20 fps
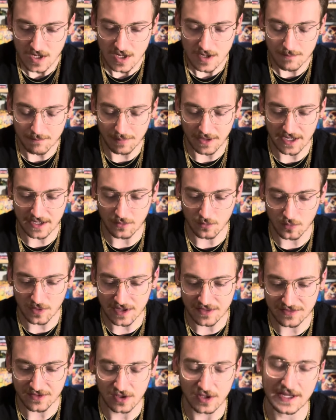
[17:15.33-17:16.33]
But
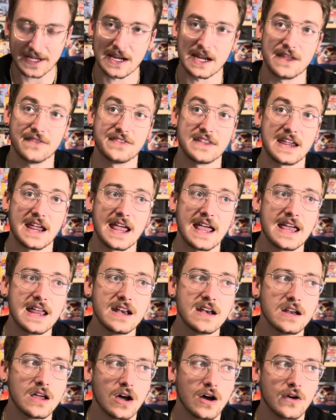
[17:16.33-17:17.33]
with like at the
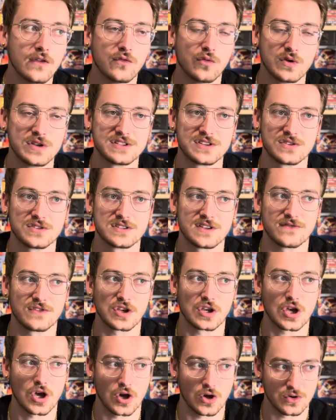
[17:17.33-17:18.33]
end of Wizards of the
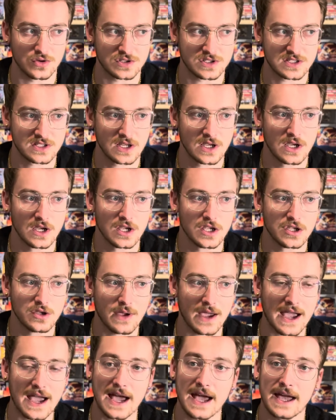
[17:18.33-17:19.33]
Coast, you
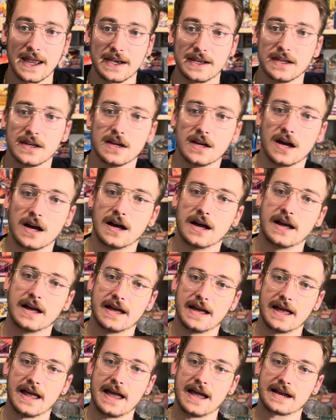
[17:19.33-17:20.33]
had
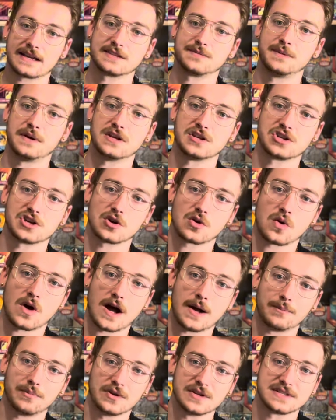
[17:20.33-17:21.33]
Expedition,
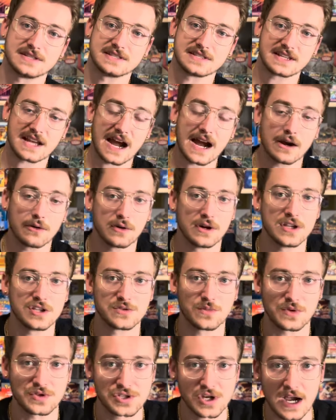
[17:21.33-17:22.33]
Aquapolis, and Sky Ridge,
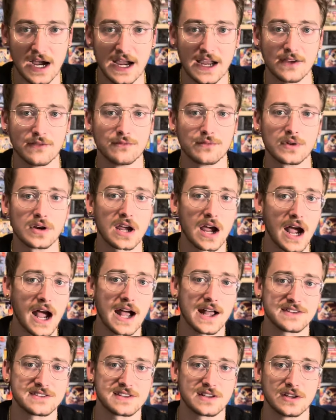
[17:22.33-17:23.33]
which I
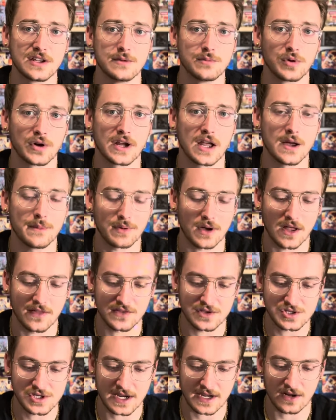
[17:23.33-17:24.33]
constantly bring up on
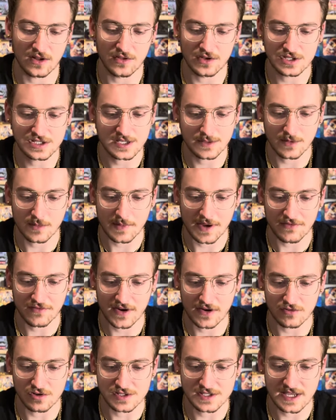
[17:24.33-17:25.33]
this channel. They're some of my
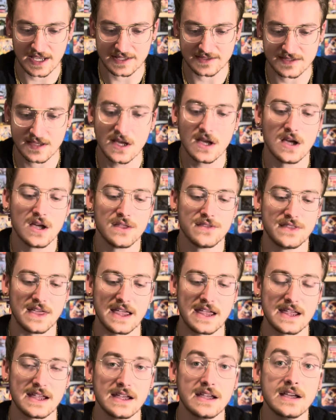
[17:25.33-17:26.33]
favorite sets.
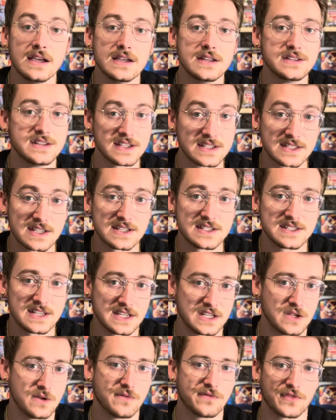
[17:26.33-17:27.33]
They
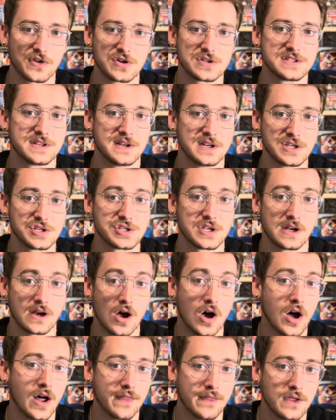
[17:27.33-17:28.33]
discontinue first edition
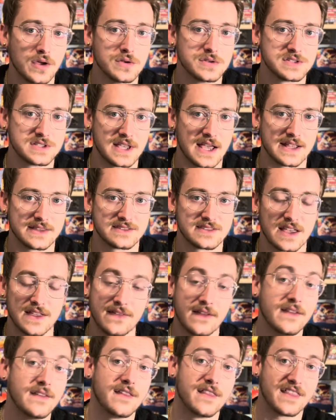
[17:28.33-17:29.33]
on those sets. And
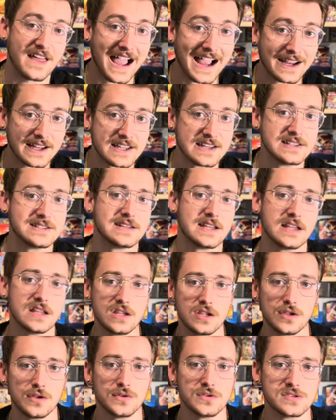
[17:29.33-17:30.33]
then that
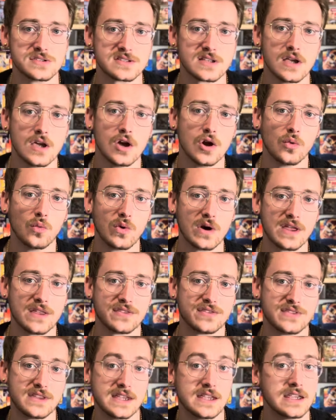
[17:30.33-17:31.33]
continues
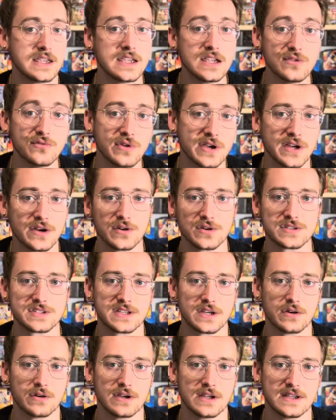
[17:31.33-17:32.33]
with the e-reader
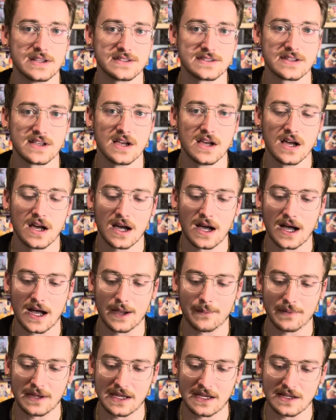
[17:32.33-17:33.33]
series
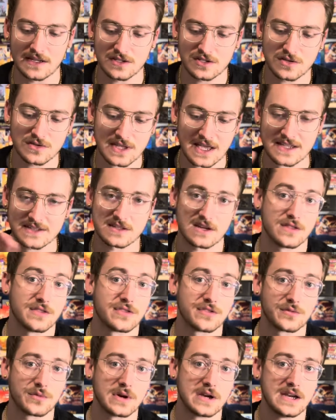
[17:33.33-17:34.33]
in
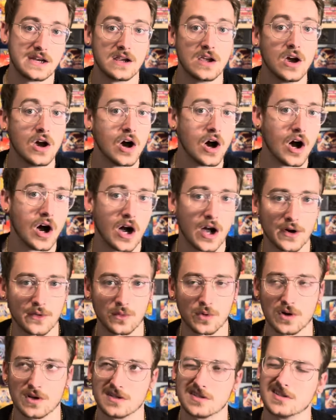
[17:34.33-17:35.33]
2003
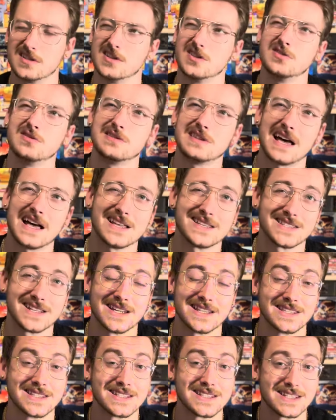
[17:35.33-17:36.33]
onwards to
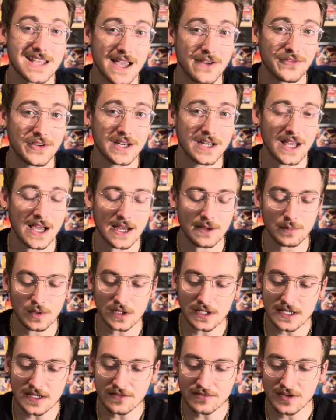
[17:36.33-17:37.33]
2007, I
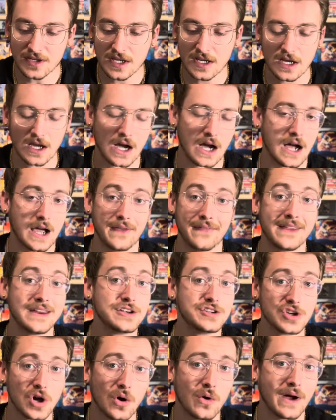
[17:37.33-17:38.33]
believe. And they
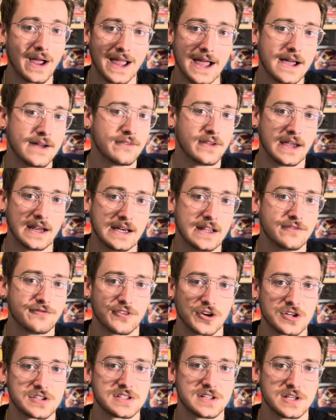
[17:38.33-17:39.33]
don't have any
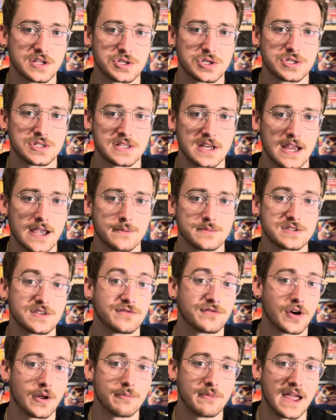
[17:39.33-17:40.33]
first edition stamps
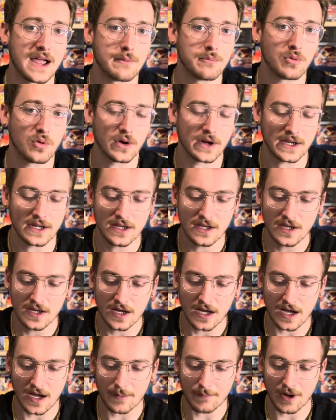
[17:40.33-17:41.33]
from that point
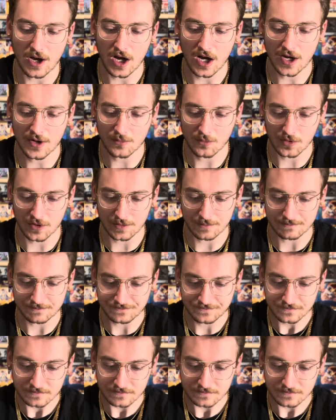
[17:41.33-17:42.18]
onward.